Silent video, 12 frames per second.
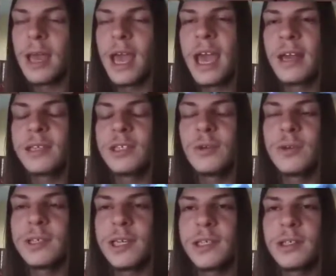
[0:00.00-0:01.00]
and as soon
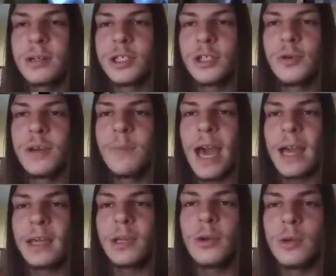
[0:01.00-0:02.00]
as they start shooting back at you,